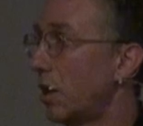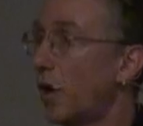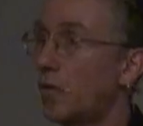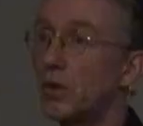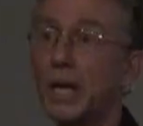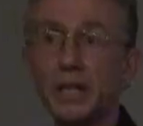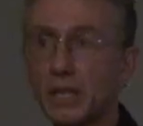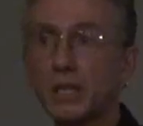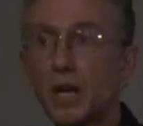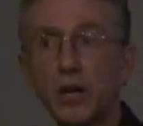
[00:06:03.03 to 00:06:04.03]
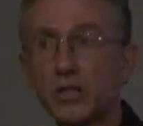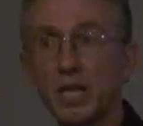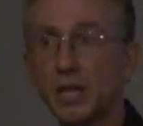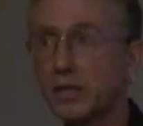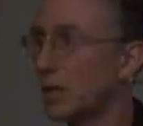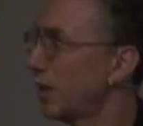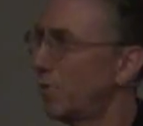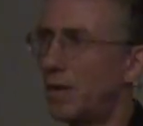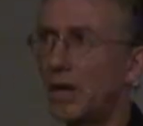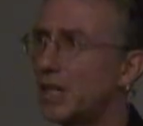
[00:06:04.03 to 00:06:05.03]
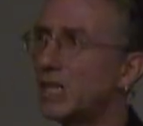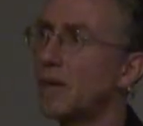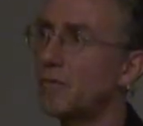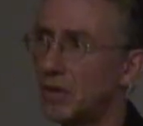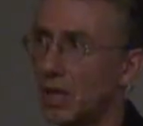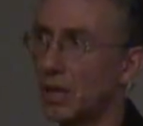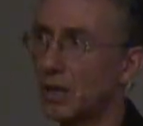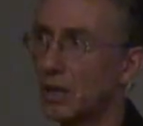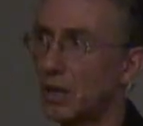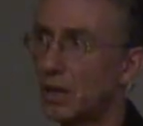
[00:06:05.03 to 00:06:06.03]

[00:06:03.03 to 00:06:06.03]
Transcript: of online technologies, the very same thing.